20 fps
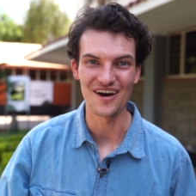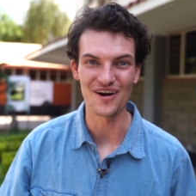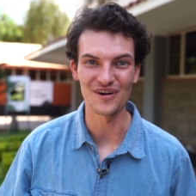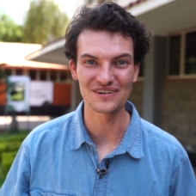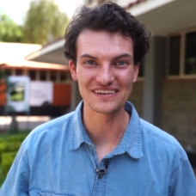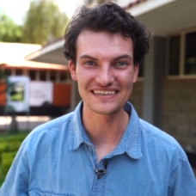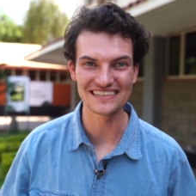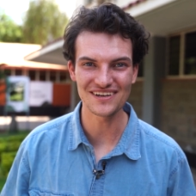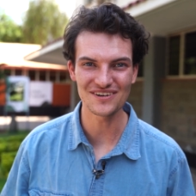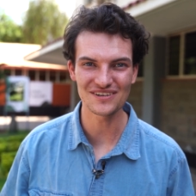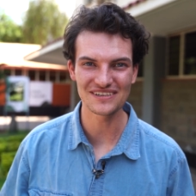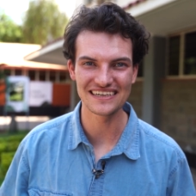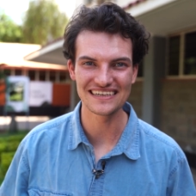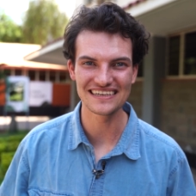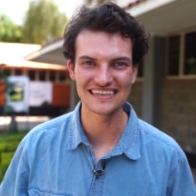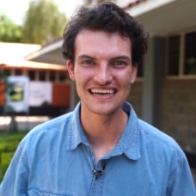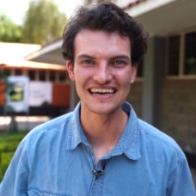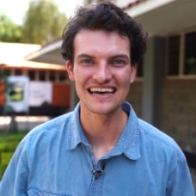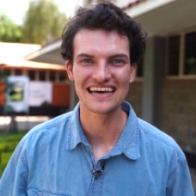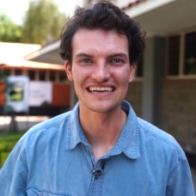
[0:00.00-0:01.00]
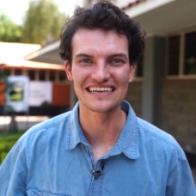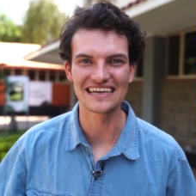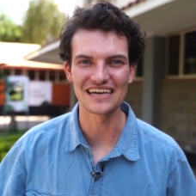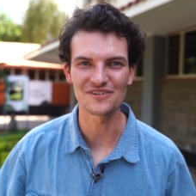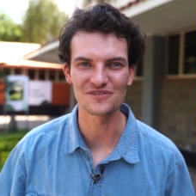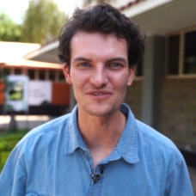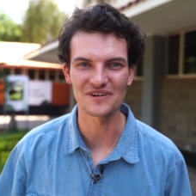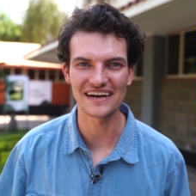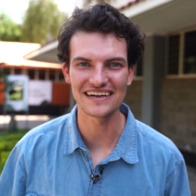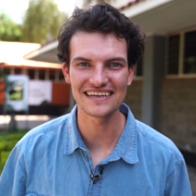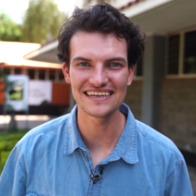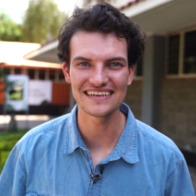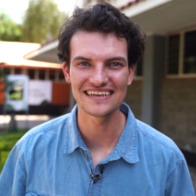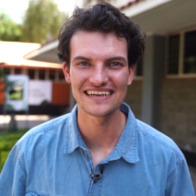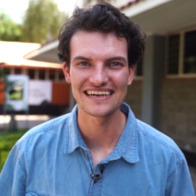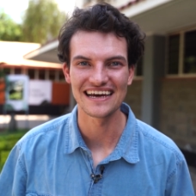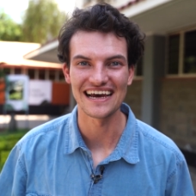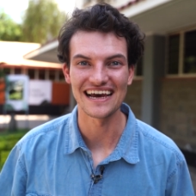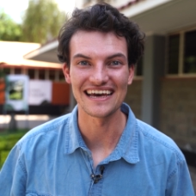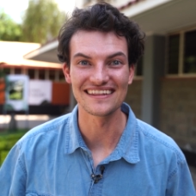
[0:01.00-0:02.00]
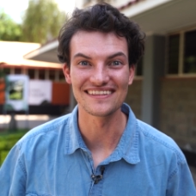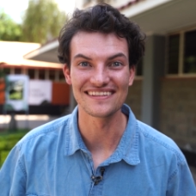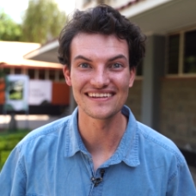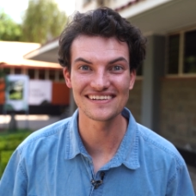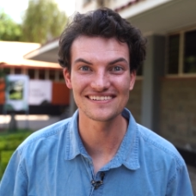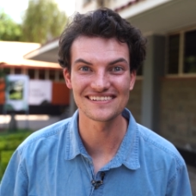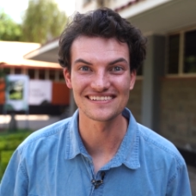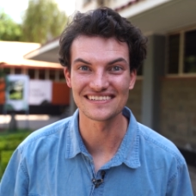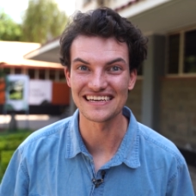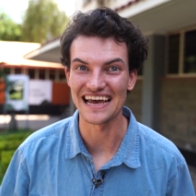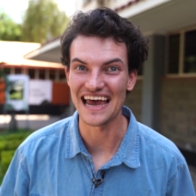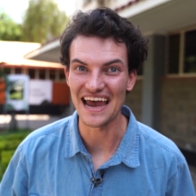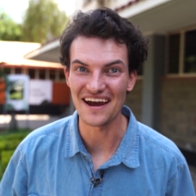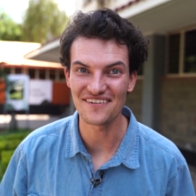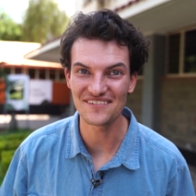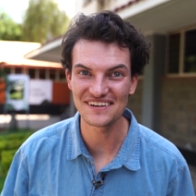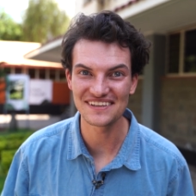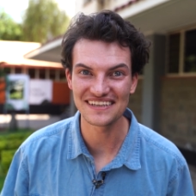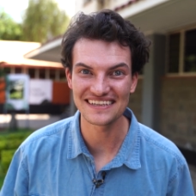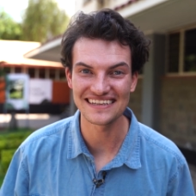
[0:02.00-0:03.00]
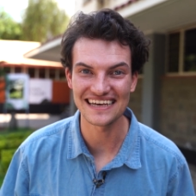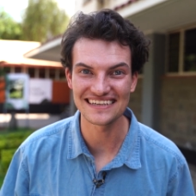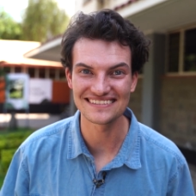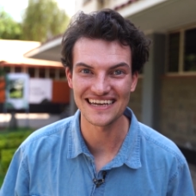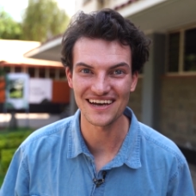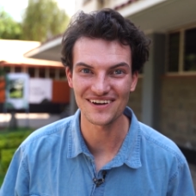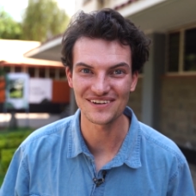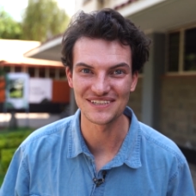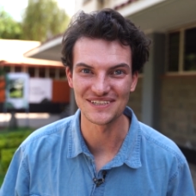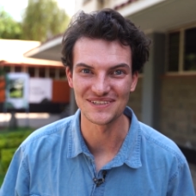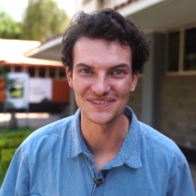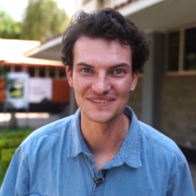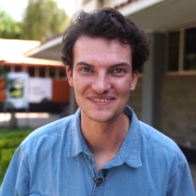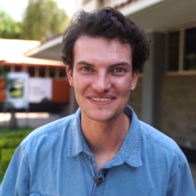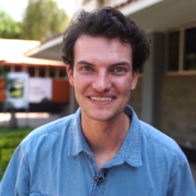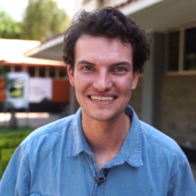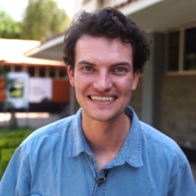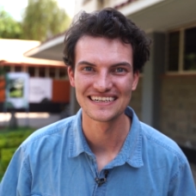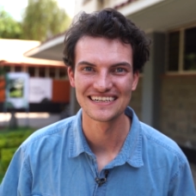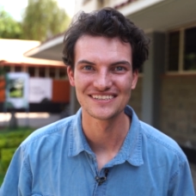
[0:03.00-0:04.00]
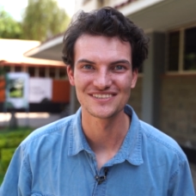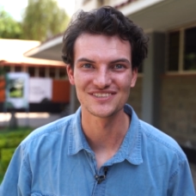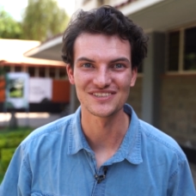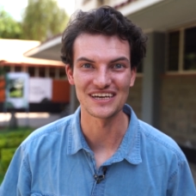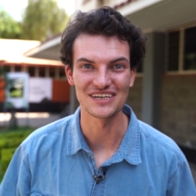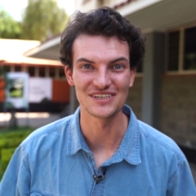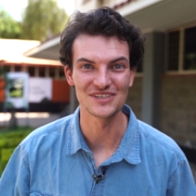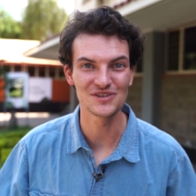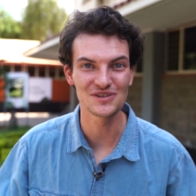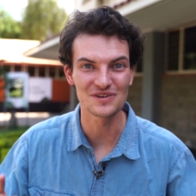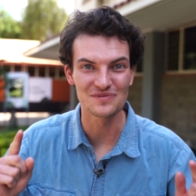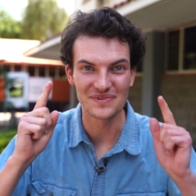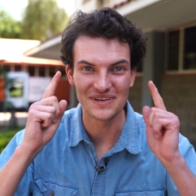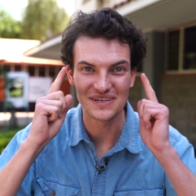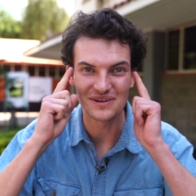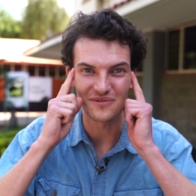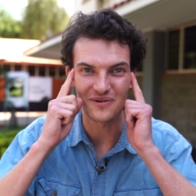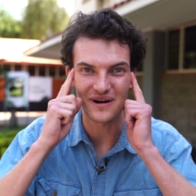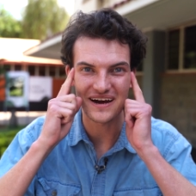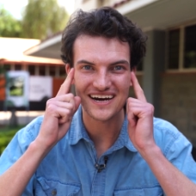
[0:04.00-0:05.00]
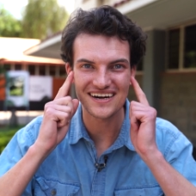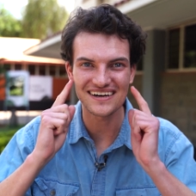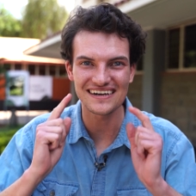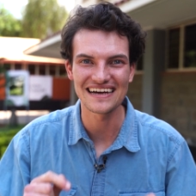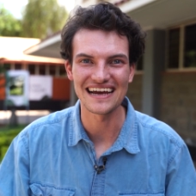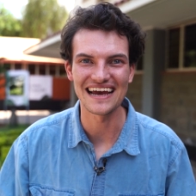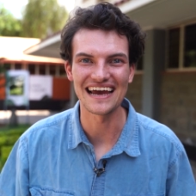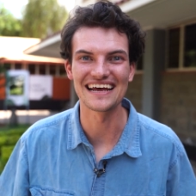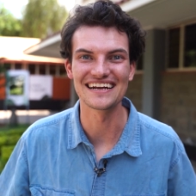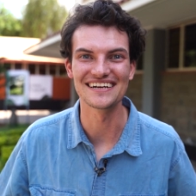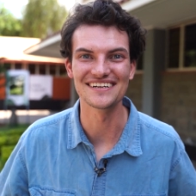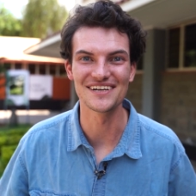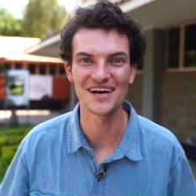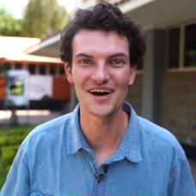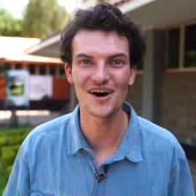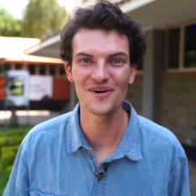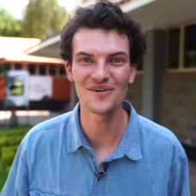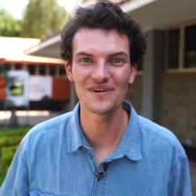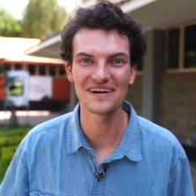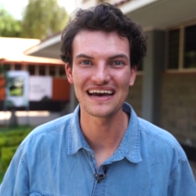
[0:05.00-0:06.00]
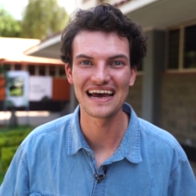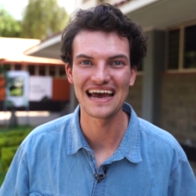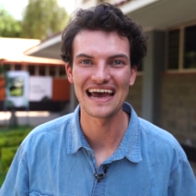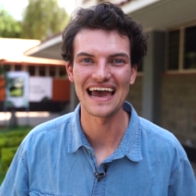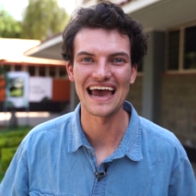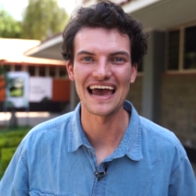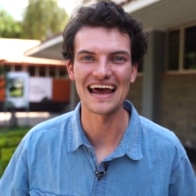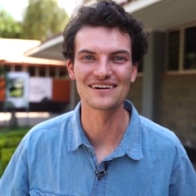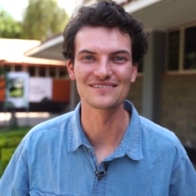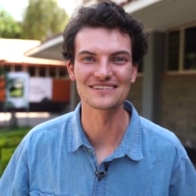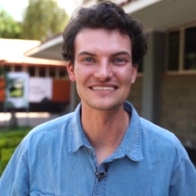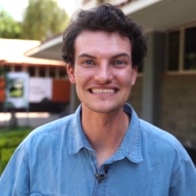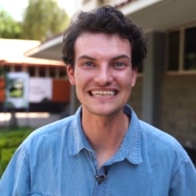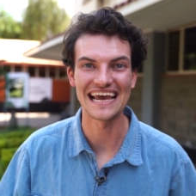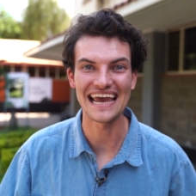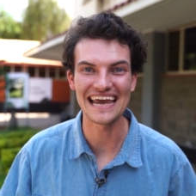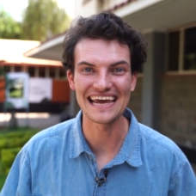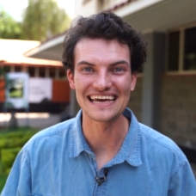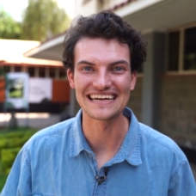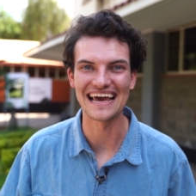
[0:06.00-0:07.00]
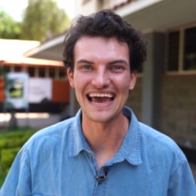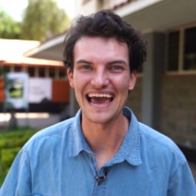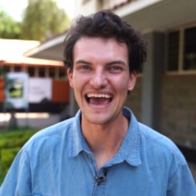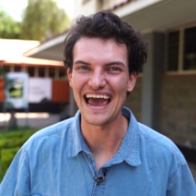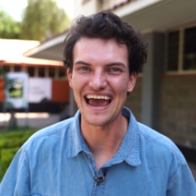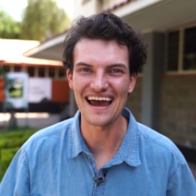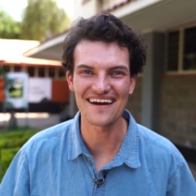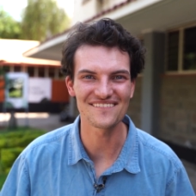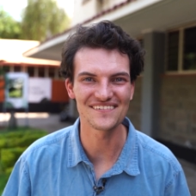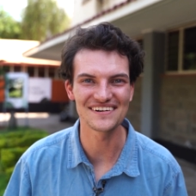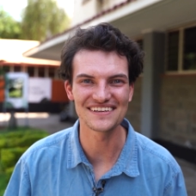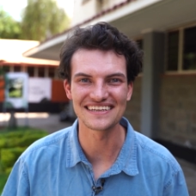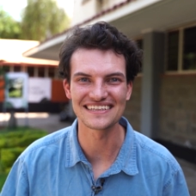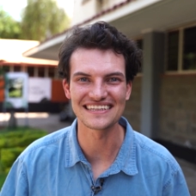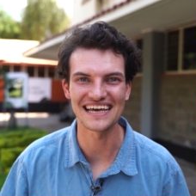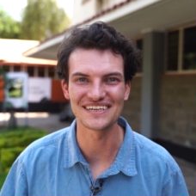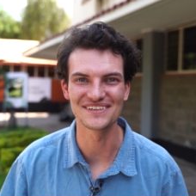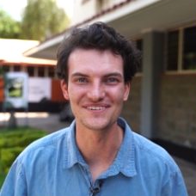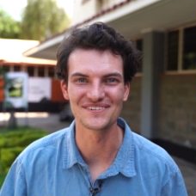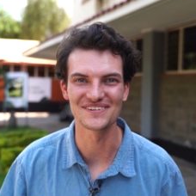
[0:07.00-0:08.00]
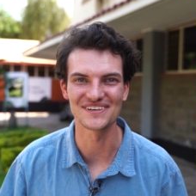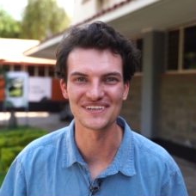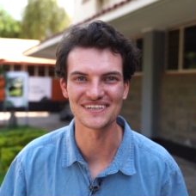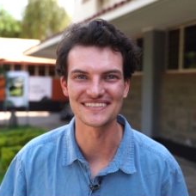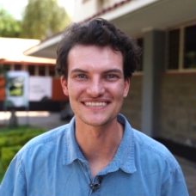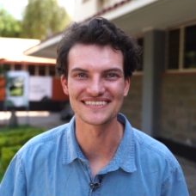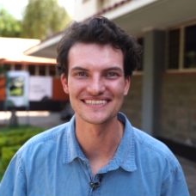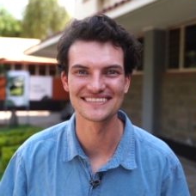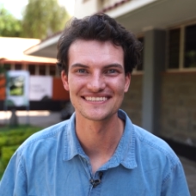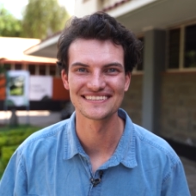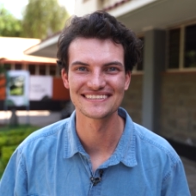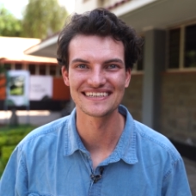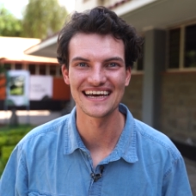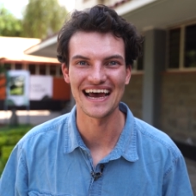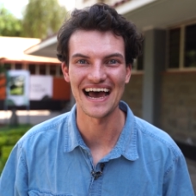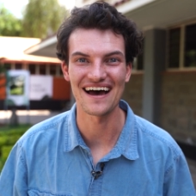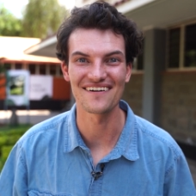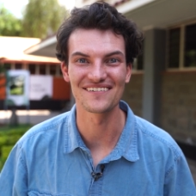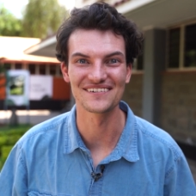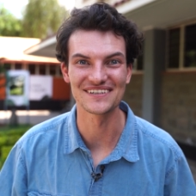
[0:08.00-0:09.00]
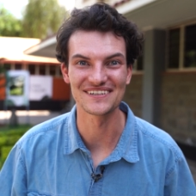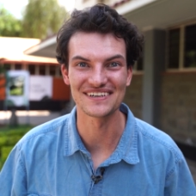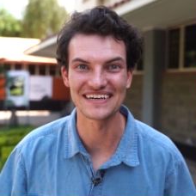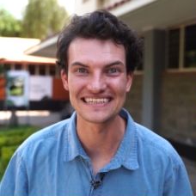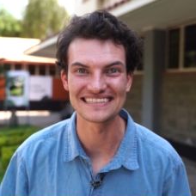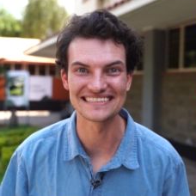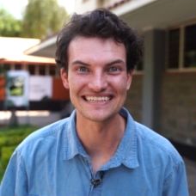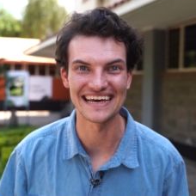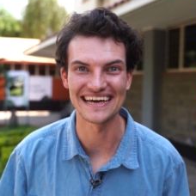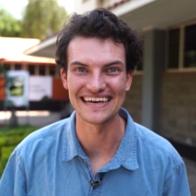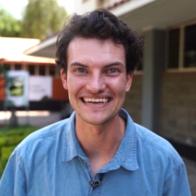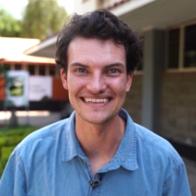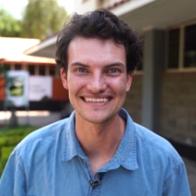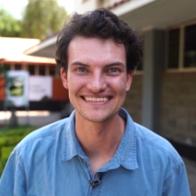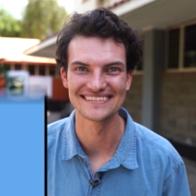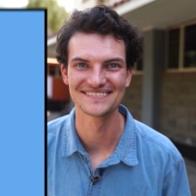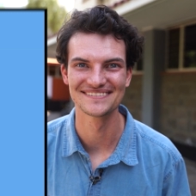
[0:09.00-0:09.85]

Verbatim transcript: Okie dokie, get ready and listen to everything they tell you so that you can be aware and know and retain everything that you learned. Have a great day.